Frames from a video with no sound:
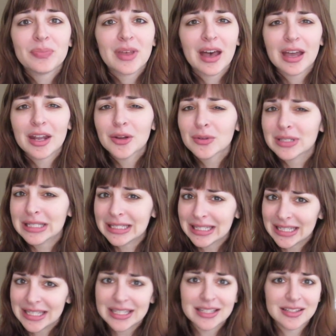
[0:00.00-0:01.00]
I don't
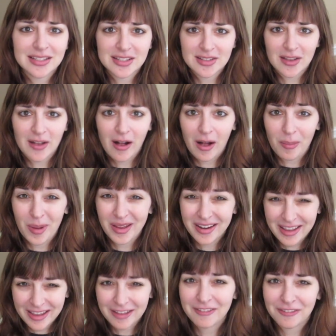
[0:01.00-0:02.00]
need to talk about
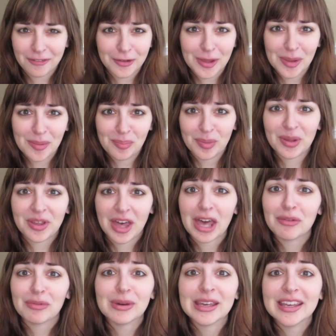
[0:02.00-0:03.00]
every book
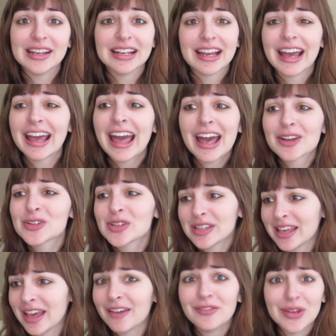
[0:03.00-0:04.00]
I read. I
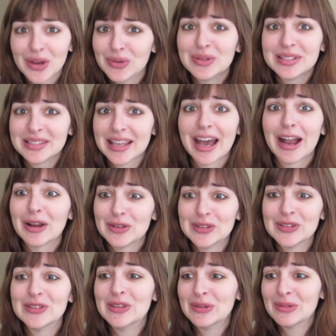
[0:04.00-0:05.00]
actually have no desire
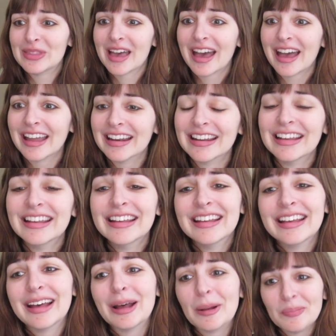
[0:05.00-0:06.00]
to do that.
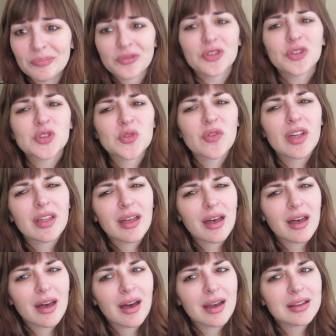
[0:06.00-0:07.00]
Um, first of all,
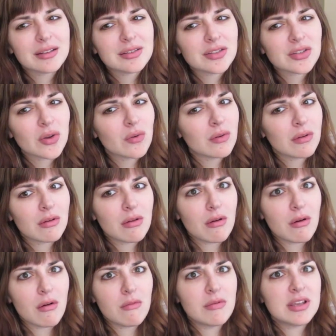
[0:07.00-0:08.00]
I don't
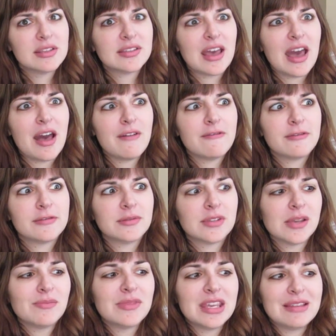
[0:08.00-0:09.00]
always have
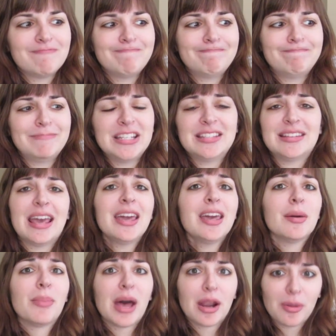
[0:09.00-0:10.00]
something to
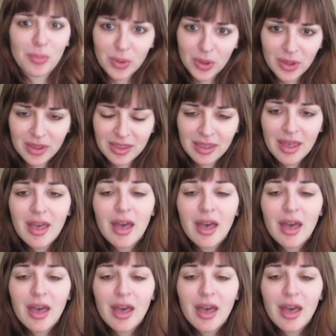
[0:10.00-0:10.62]
say about a book.